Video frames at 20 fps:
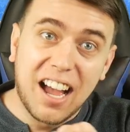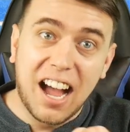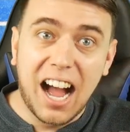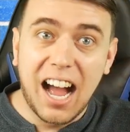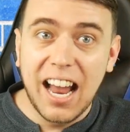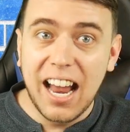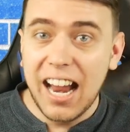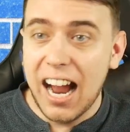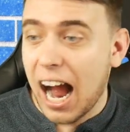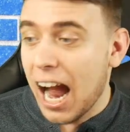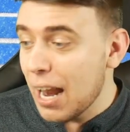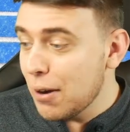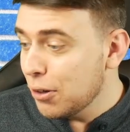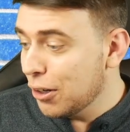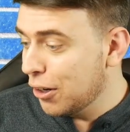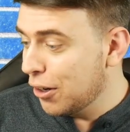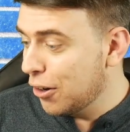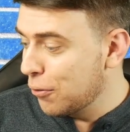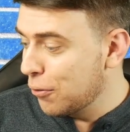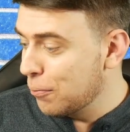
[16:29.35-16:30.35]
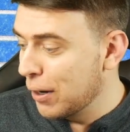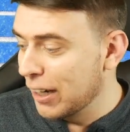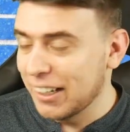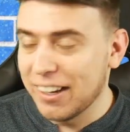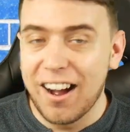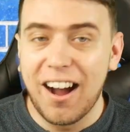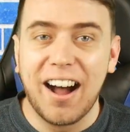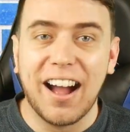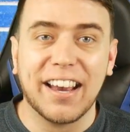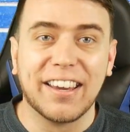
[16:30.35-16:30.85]
I, I, oh my
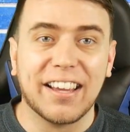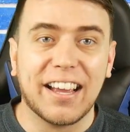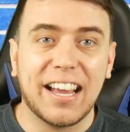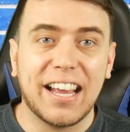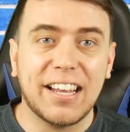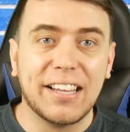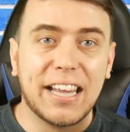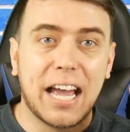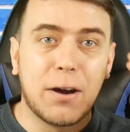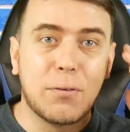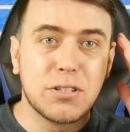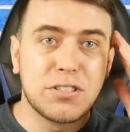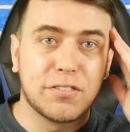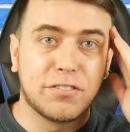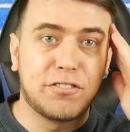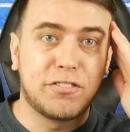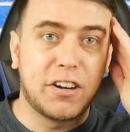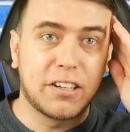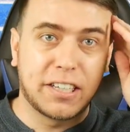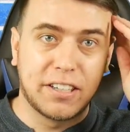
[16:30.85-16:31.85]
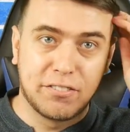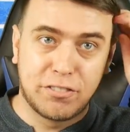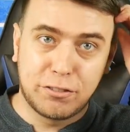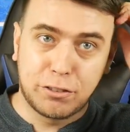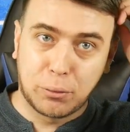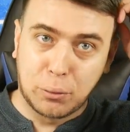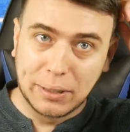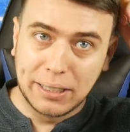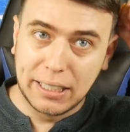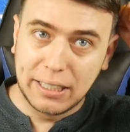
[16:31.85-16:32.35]
God, I, that was a fucking
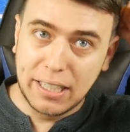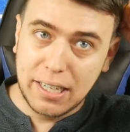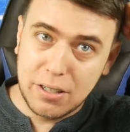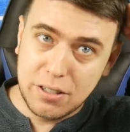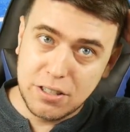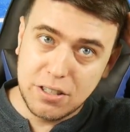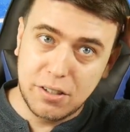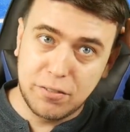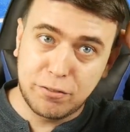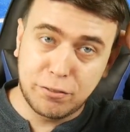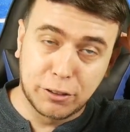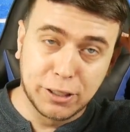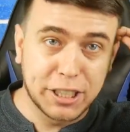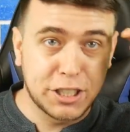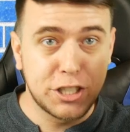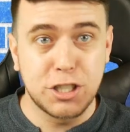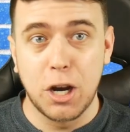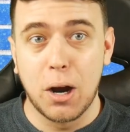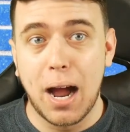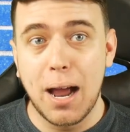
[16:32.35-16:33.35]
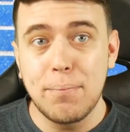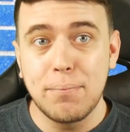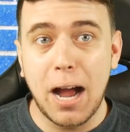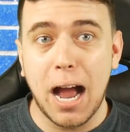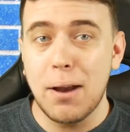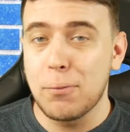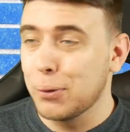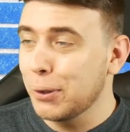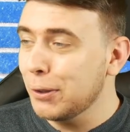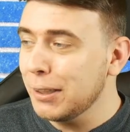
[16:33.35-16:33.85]
freak, that was a freak show. I'm,
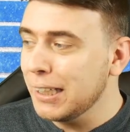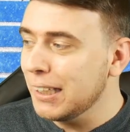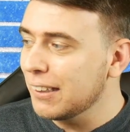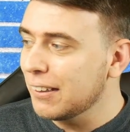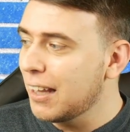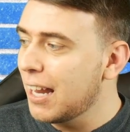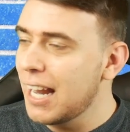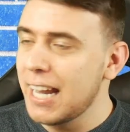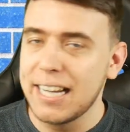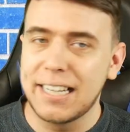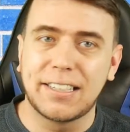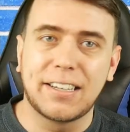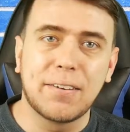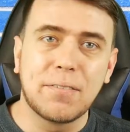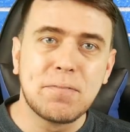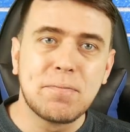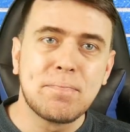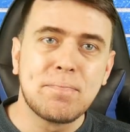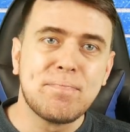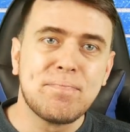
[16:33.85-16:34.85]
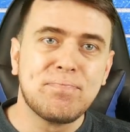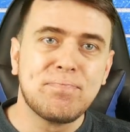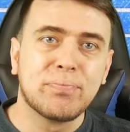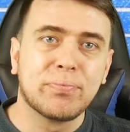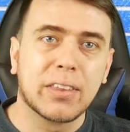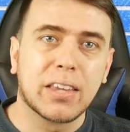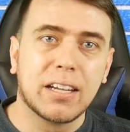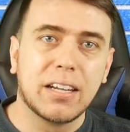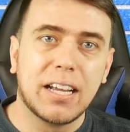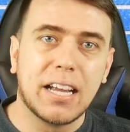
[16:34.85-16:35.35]
I really like,
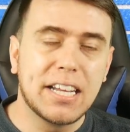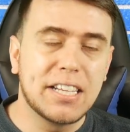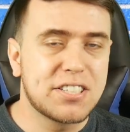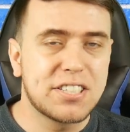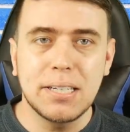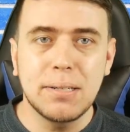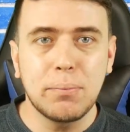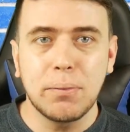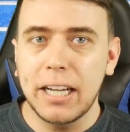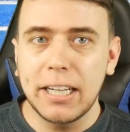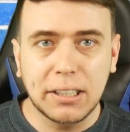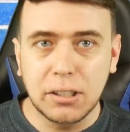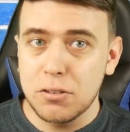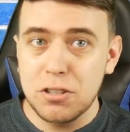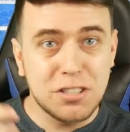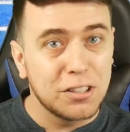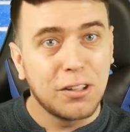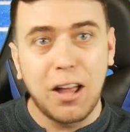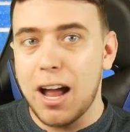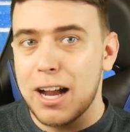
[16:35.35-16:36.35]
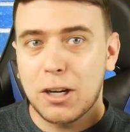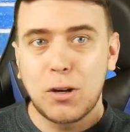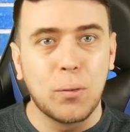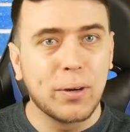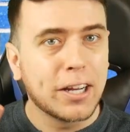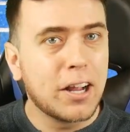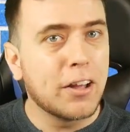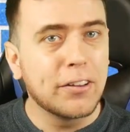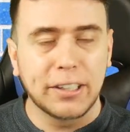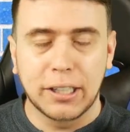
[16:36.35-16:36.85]
it seemed like there was a lot
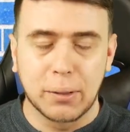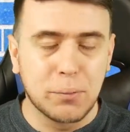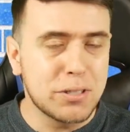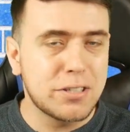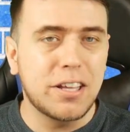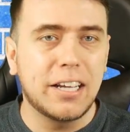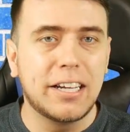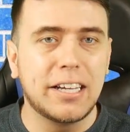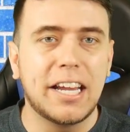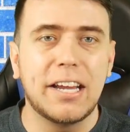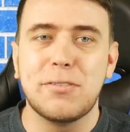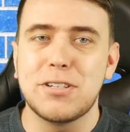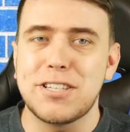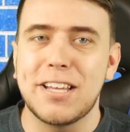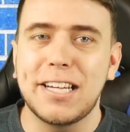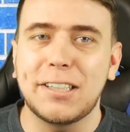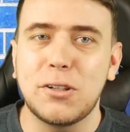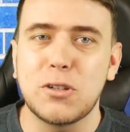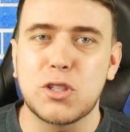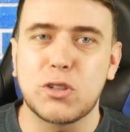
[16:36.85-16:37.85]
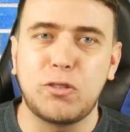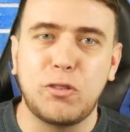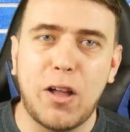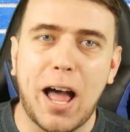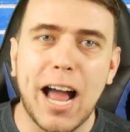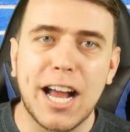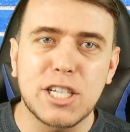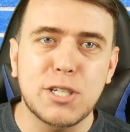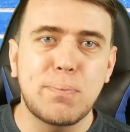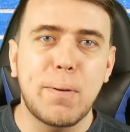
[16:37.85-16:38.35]
going on there. It was like it was like those
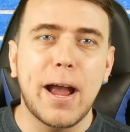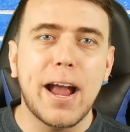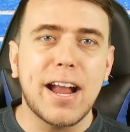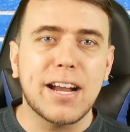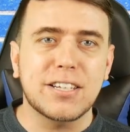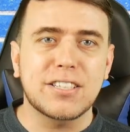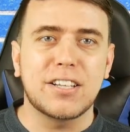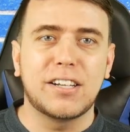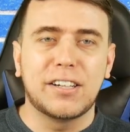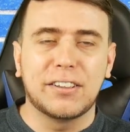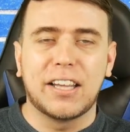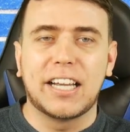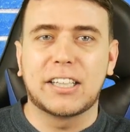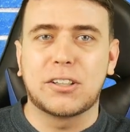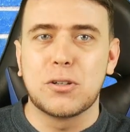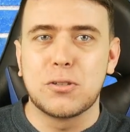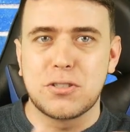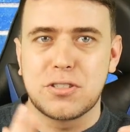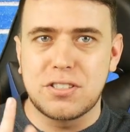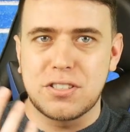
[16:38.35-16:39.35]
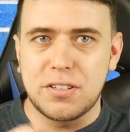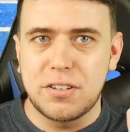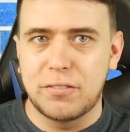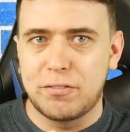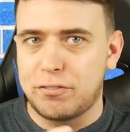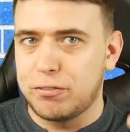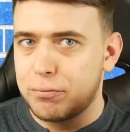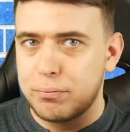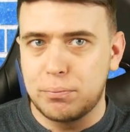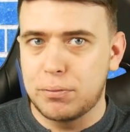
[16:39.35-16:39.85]
flashbacks, uh, like those
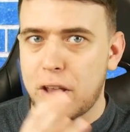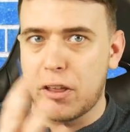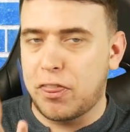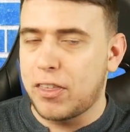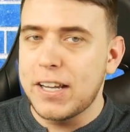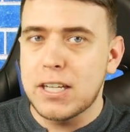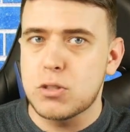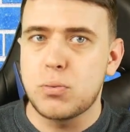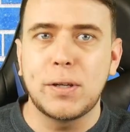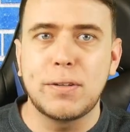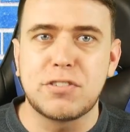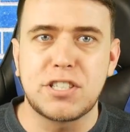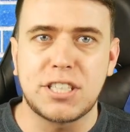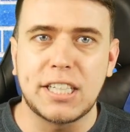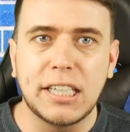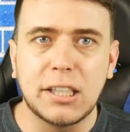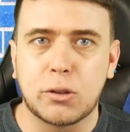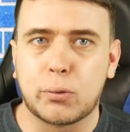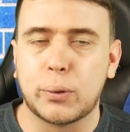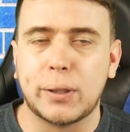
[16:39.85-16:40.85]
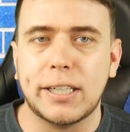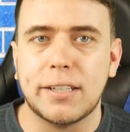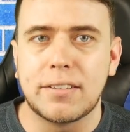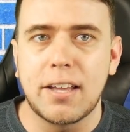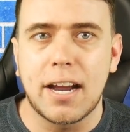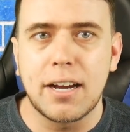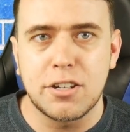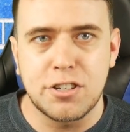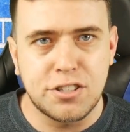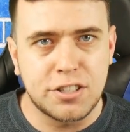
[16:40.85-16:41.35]
the things we've seen through the
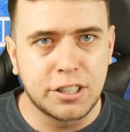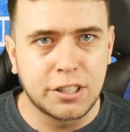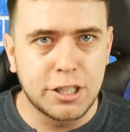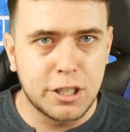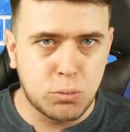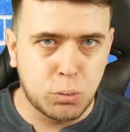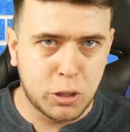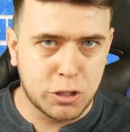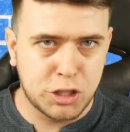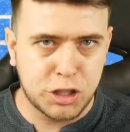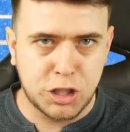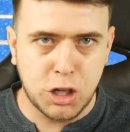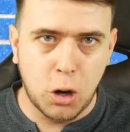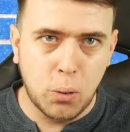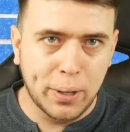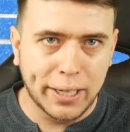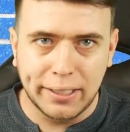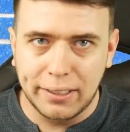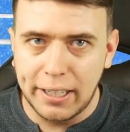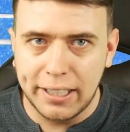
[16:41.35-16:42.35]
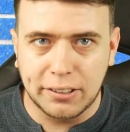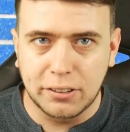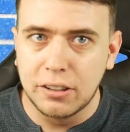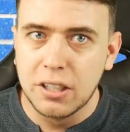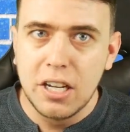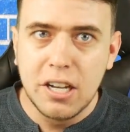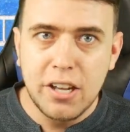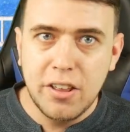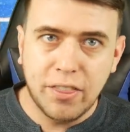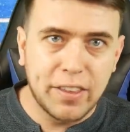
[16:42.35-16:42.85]
entire series, where it's showing like
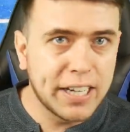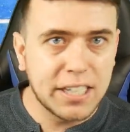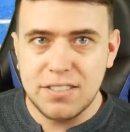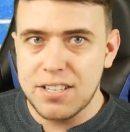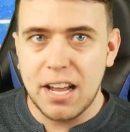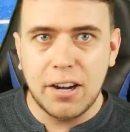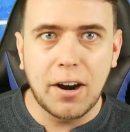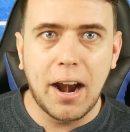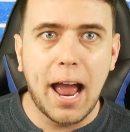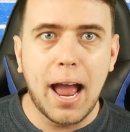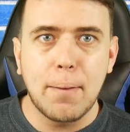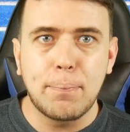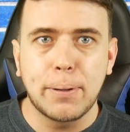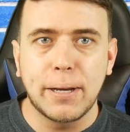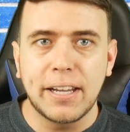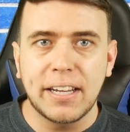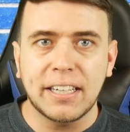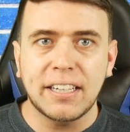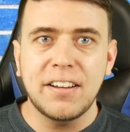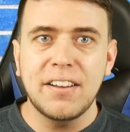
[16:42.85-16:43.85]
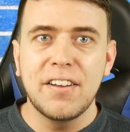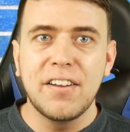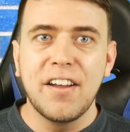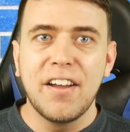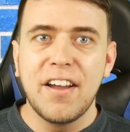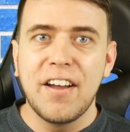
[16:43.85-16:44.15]
things that are happening.